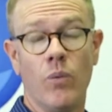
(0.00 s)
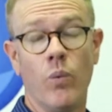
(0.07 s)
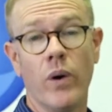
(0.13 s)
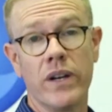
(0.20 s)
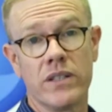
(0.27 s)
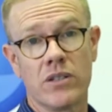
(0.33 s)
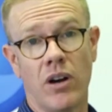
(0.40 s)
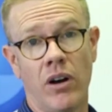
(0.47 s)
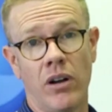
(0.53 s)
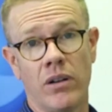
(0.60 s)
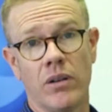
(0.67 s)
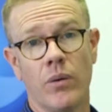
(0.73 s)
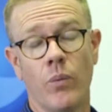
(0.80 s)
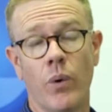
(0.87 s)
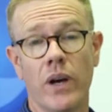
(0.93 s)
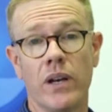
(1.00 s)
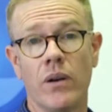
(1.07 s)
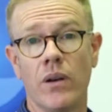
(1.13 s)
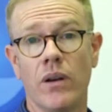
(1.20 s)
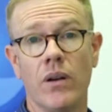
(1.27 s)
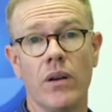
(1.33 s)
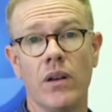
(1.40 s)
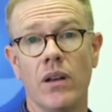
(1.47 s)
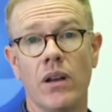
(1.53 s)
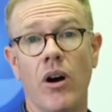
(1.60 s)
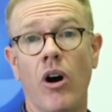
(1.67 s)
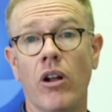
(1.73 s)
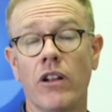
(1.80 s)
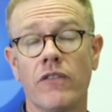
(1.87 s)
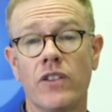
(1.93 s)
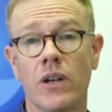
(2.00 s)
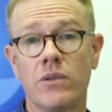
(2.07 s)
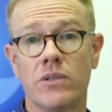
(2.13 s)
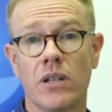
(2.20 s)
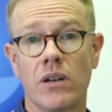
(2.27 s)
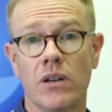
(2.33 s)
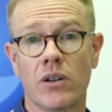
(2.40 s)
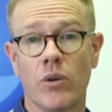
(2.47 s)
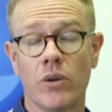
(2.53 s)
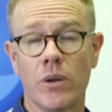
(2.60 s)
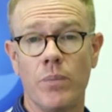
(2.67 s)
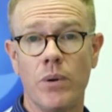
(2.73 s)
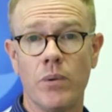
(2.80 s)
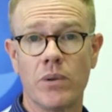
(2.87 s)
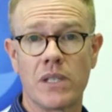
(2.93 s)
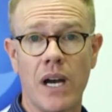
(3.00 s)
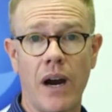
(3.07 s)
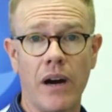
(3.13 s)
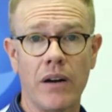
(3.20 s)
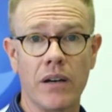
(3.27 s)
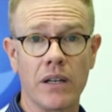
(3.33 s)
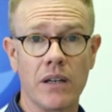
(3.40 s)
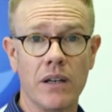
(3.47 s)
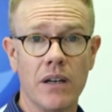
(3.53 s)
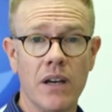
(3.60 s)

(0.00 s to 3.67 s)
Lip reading: all of those that are going to be retiring.